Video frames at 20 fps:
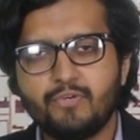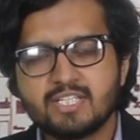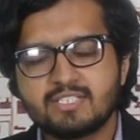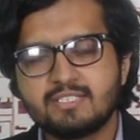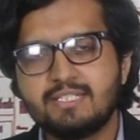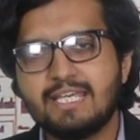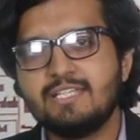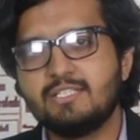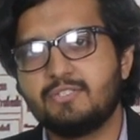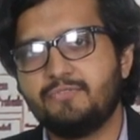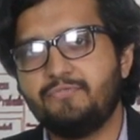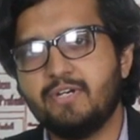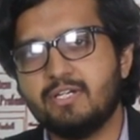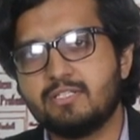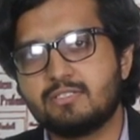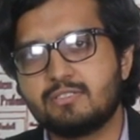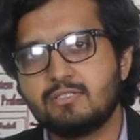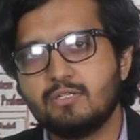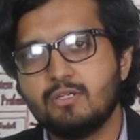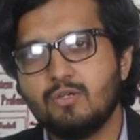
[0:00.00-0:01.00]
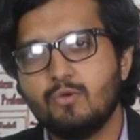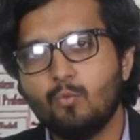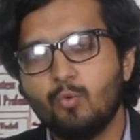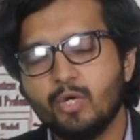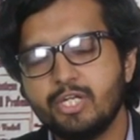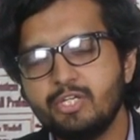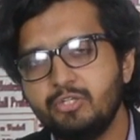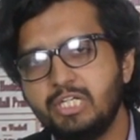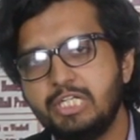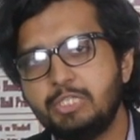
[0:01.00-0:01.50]
first things first
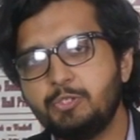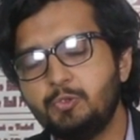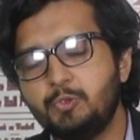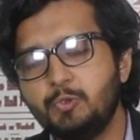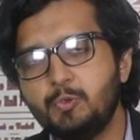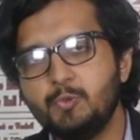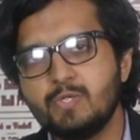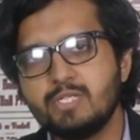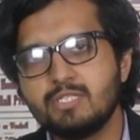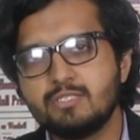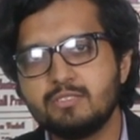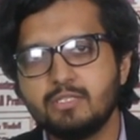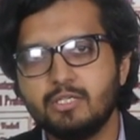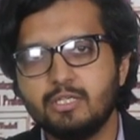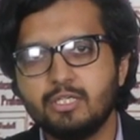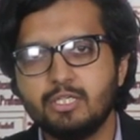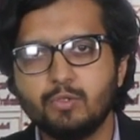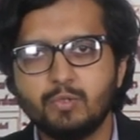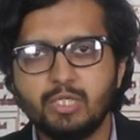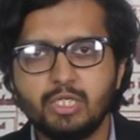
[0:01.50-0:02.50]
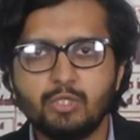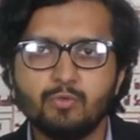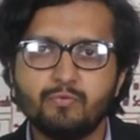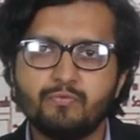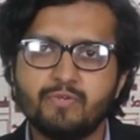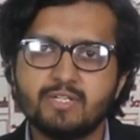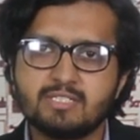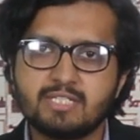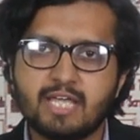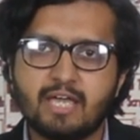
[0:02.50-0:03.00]
what you need to do is you need to
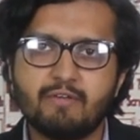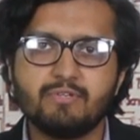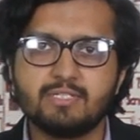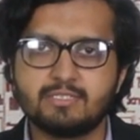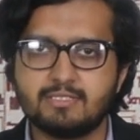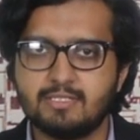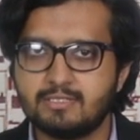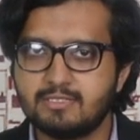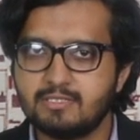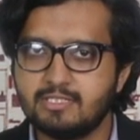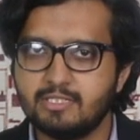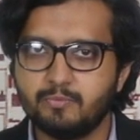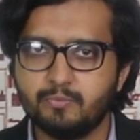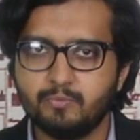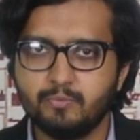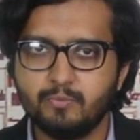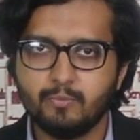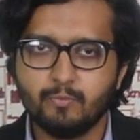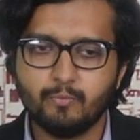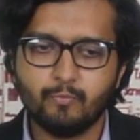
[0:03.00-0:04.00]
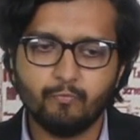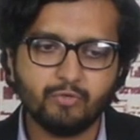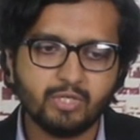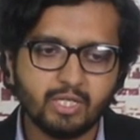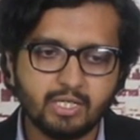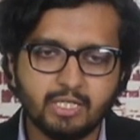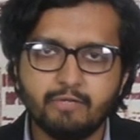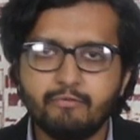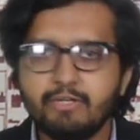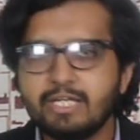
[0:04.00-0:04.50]
first have a system
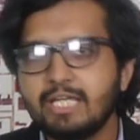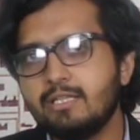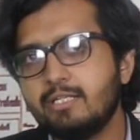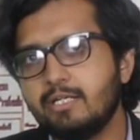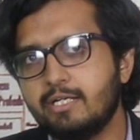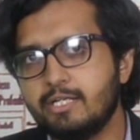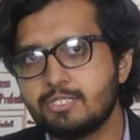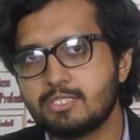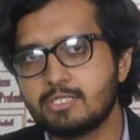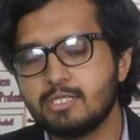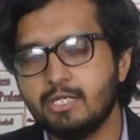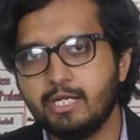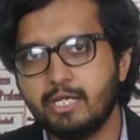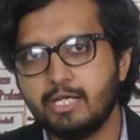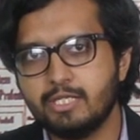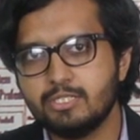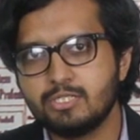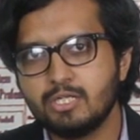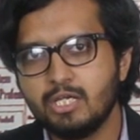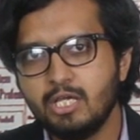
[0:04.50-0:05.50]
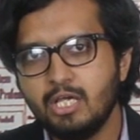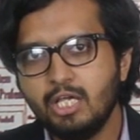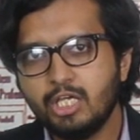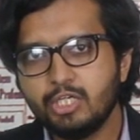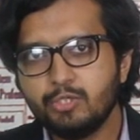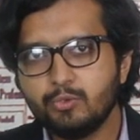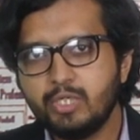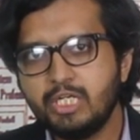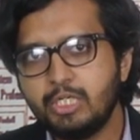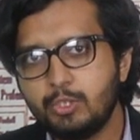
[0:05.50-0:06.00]
we are living in the digital age
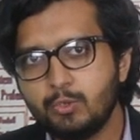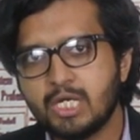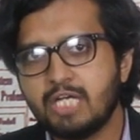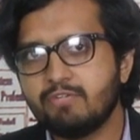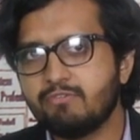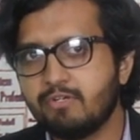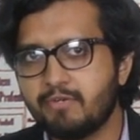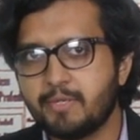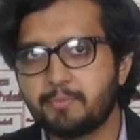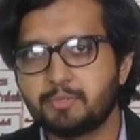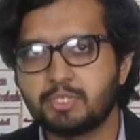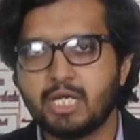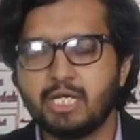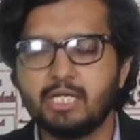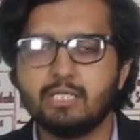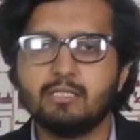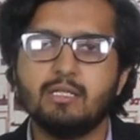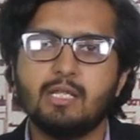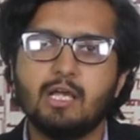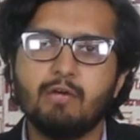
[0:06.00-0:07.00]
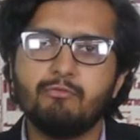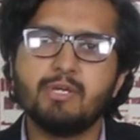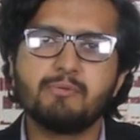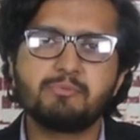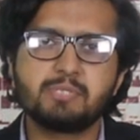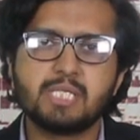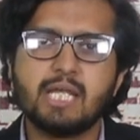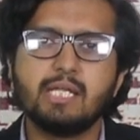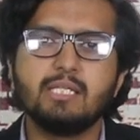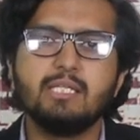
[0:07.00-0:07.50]
you need to have a website a
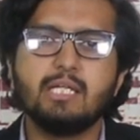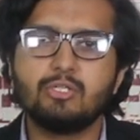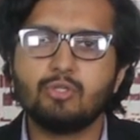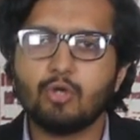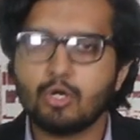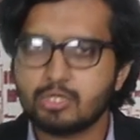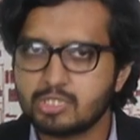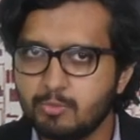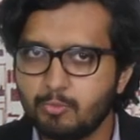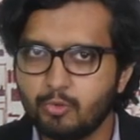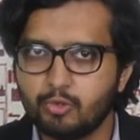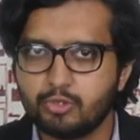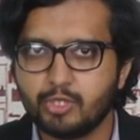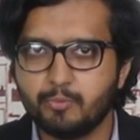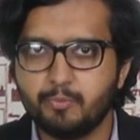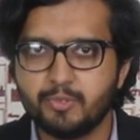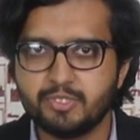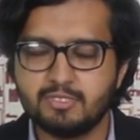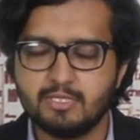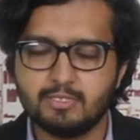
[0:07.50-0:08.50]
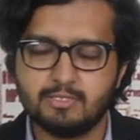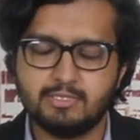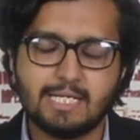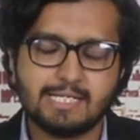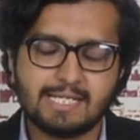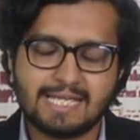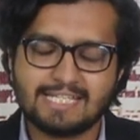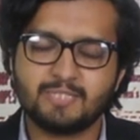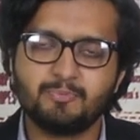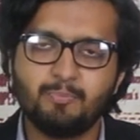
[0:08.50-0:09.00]
website that talks about your business
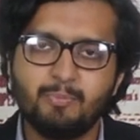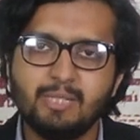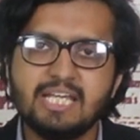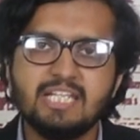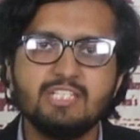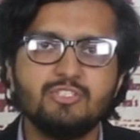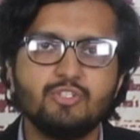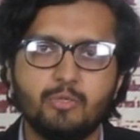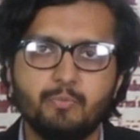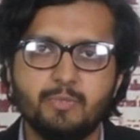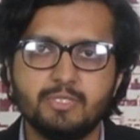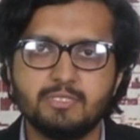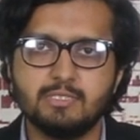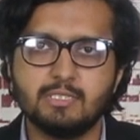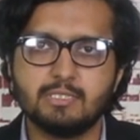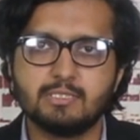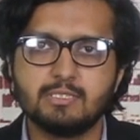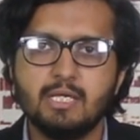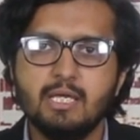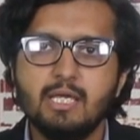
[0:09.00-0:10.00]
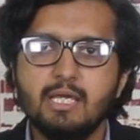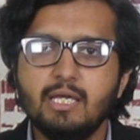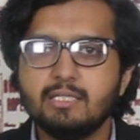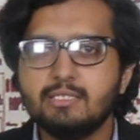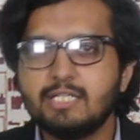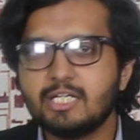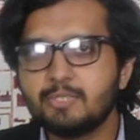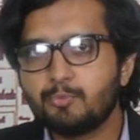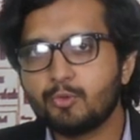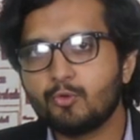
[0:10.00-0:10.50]
that explains your business
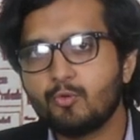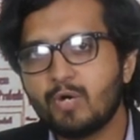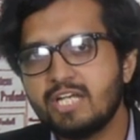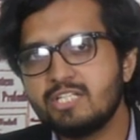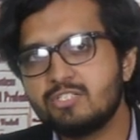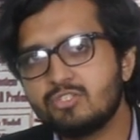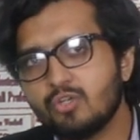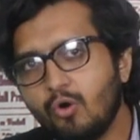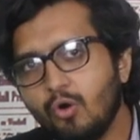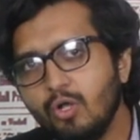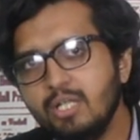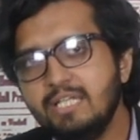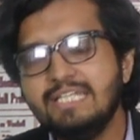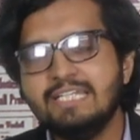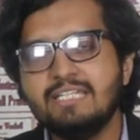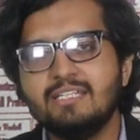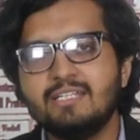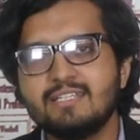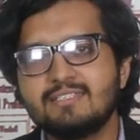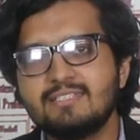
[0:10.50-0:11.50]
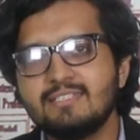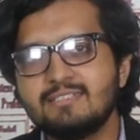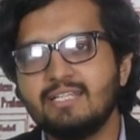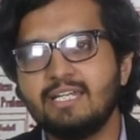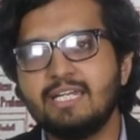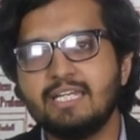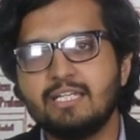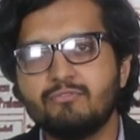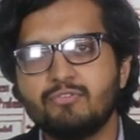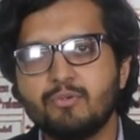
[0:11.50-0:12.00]
that provides all the
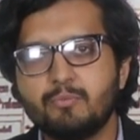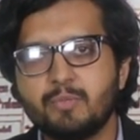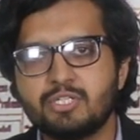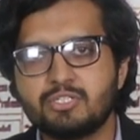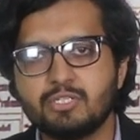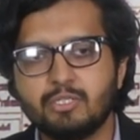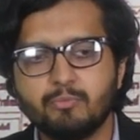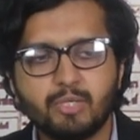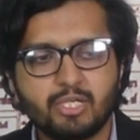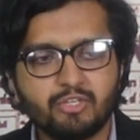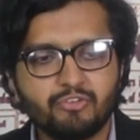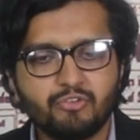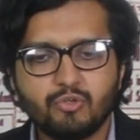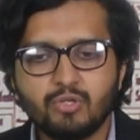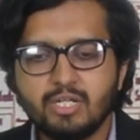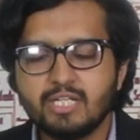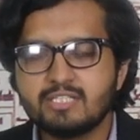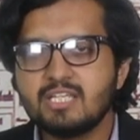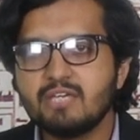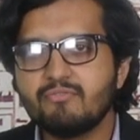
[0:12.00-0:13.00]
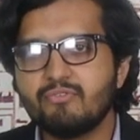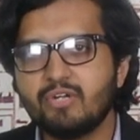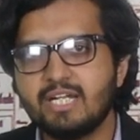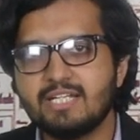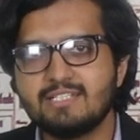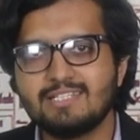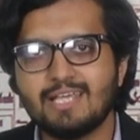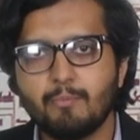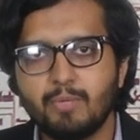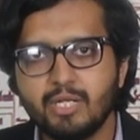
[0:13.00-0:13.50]
necessary information because you know let's say for
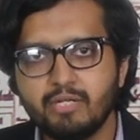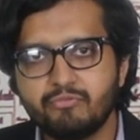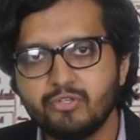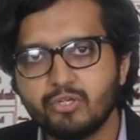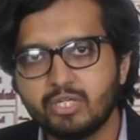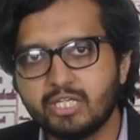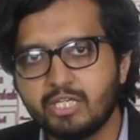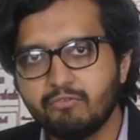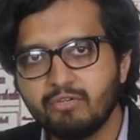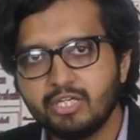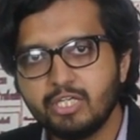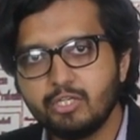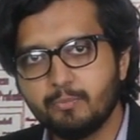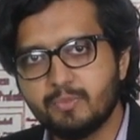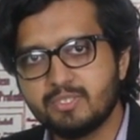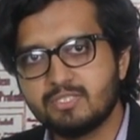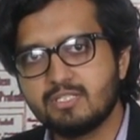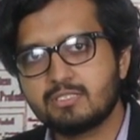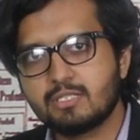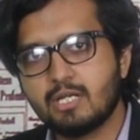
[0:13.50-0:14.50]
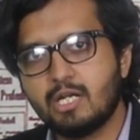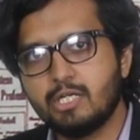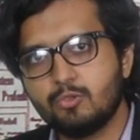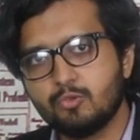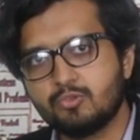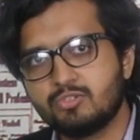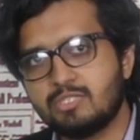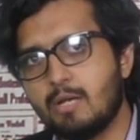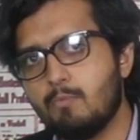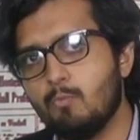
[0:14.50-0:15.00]
example if you're giving your business card
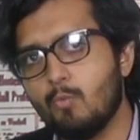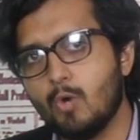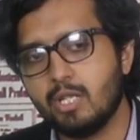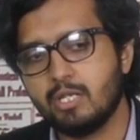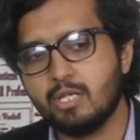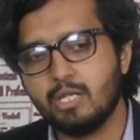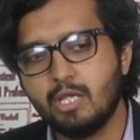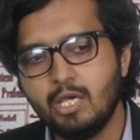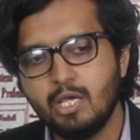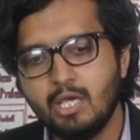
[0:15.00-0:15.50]
to someone